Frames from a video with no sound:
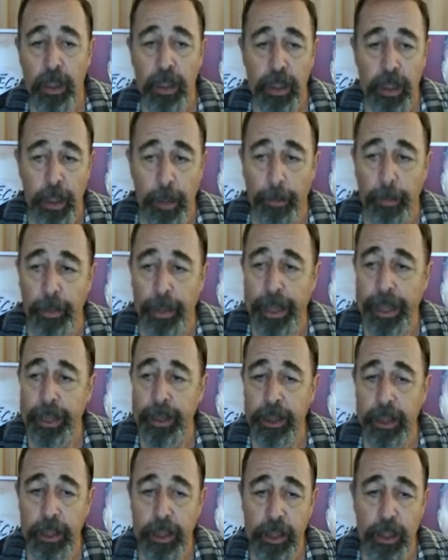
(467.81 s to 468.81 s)
the brain
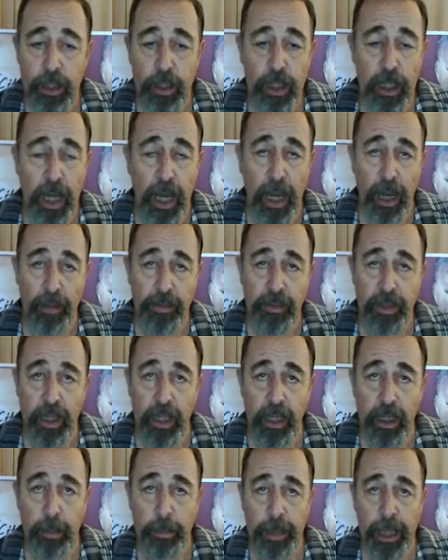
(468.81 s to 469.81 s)
can adjust
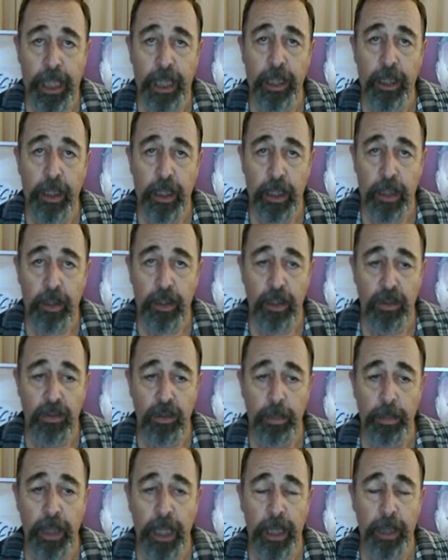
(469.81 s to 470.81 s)
and the pain can
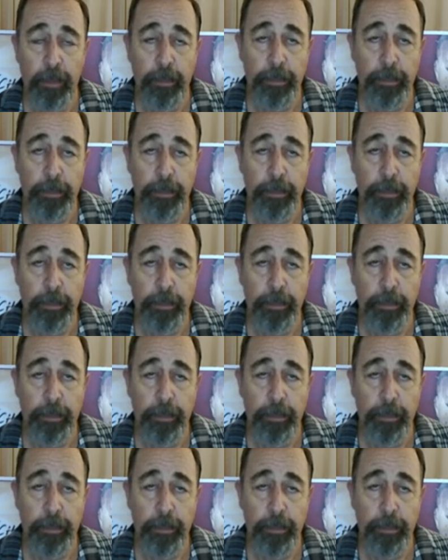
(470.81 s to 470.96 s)
dissipate.